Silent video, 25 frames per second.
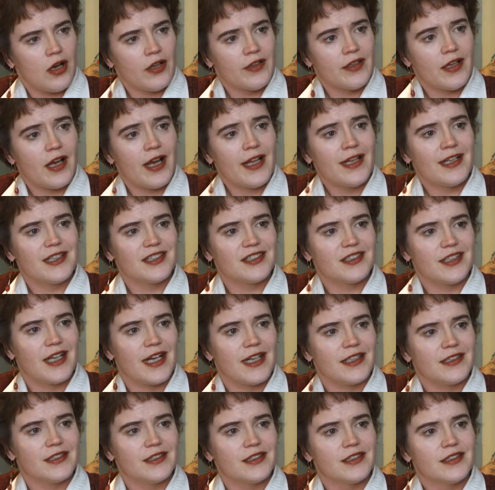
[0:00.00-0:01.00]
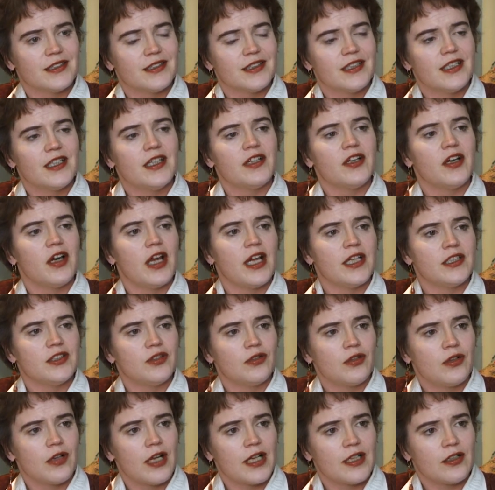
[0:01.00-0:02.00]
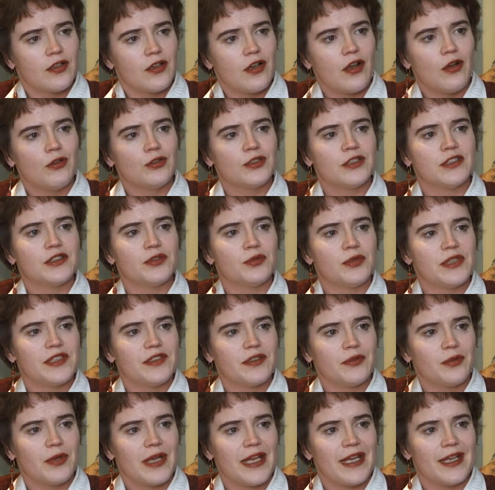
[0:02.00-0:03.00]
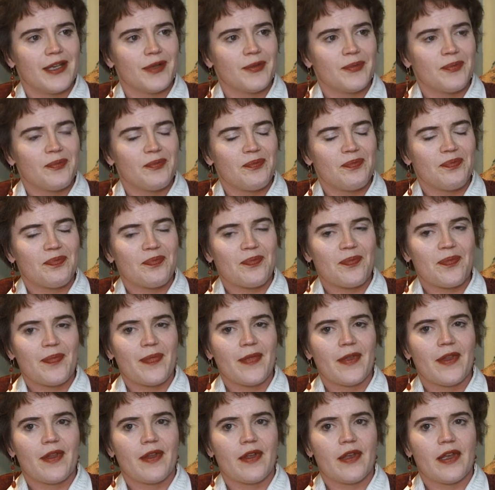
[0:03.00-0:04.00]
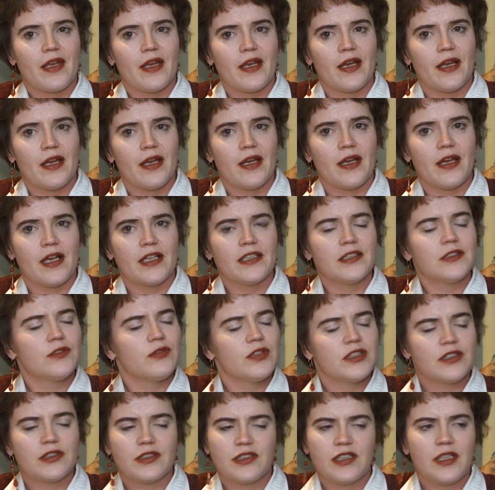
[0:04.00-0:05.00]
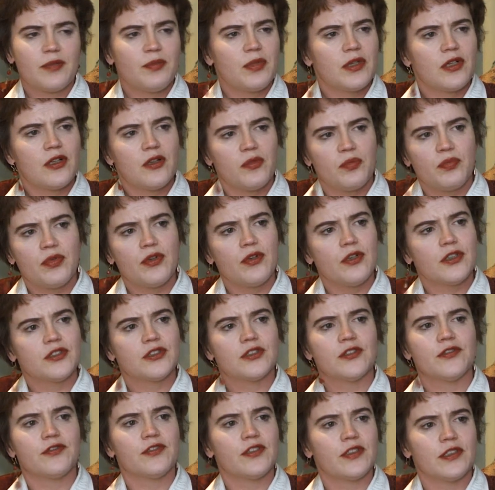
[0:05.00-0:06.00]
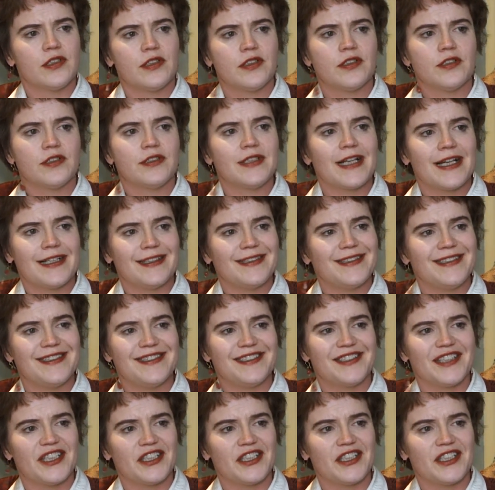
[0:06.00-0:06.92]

on the other side, and you can close it with a ring. And it was a typical purse of the 19th